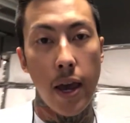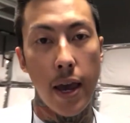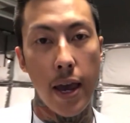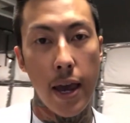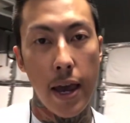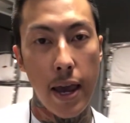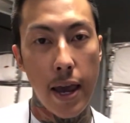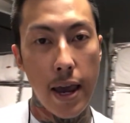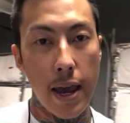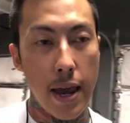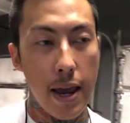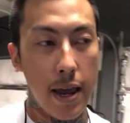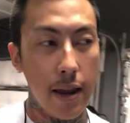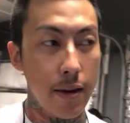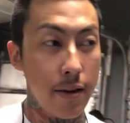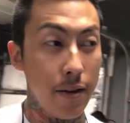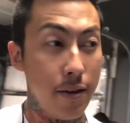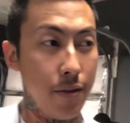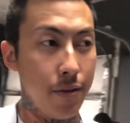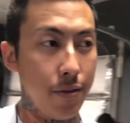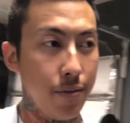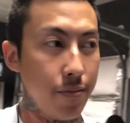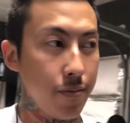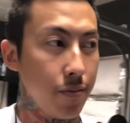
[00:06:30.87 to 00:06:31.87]

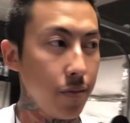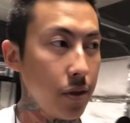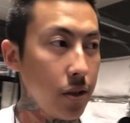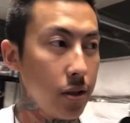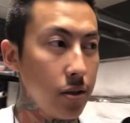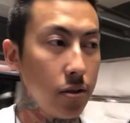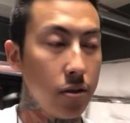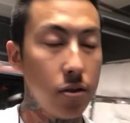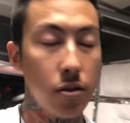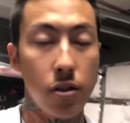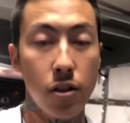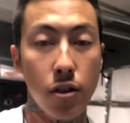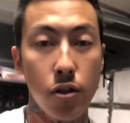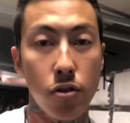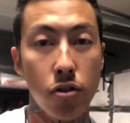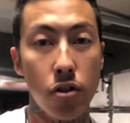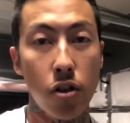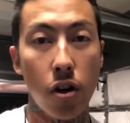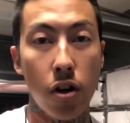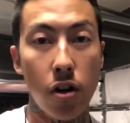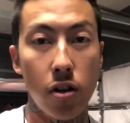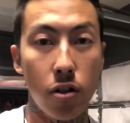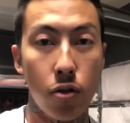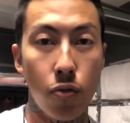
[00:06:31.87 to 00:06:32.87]
and still
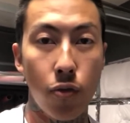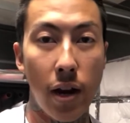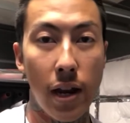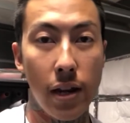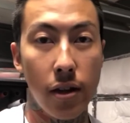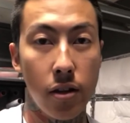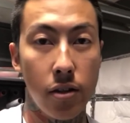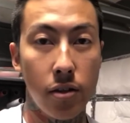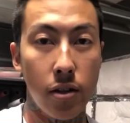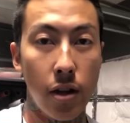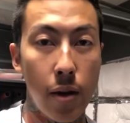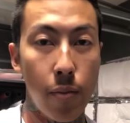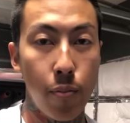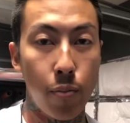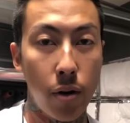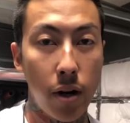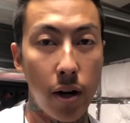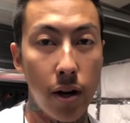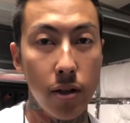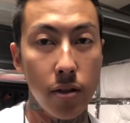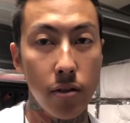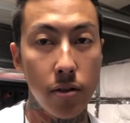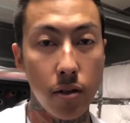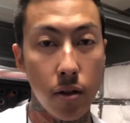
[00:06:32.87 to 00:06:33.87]
charge around the same price.